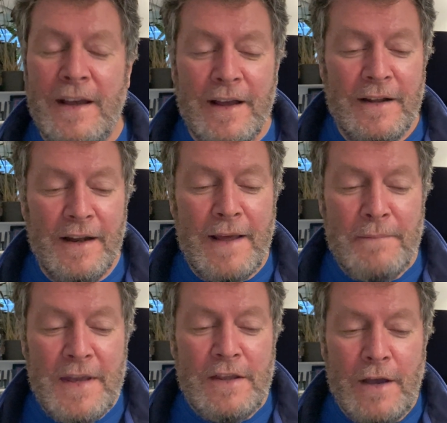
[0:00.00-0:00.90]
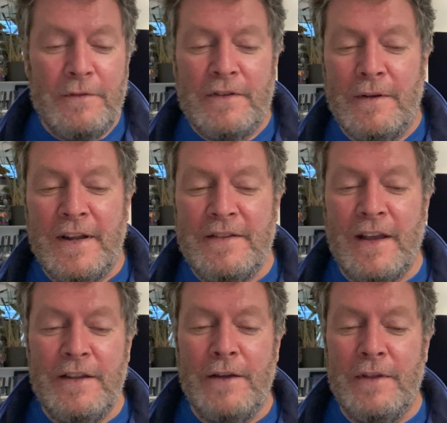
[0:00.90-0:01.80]
Let me know, so at least
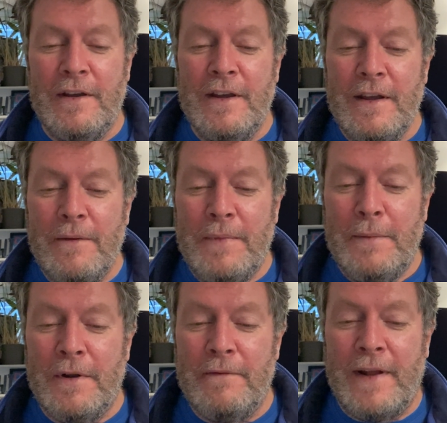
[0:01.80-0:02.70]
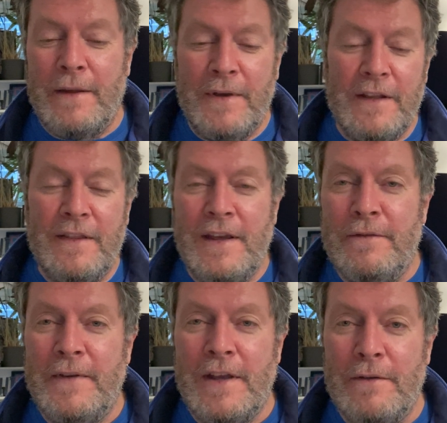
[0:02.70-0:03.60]
I know that people are valuing
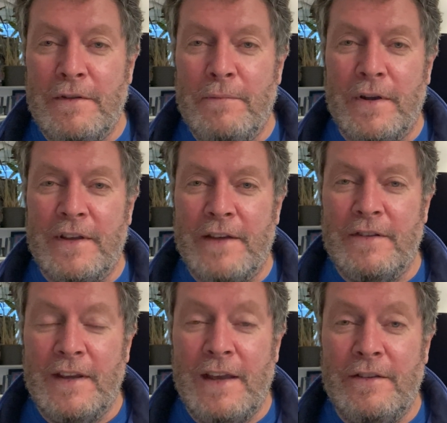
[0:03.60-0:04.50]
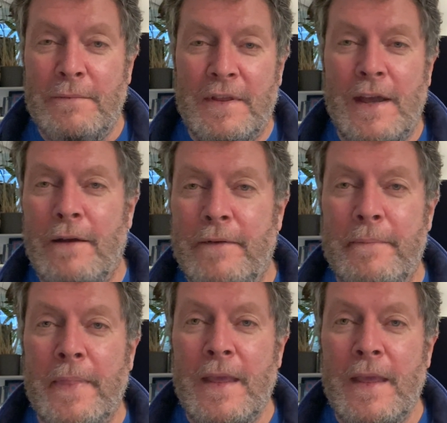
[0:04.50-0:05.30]
these videos and podcasts and getting something out of them.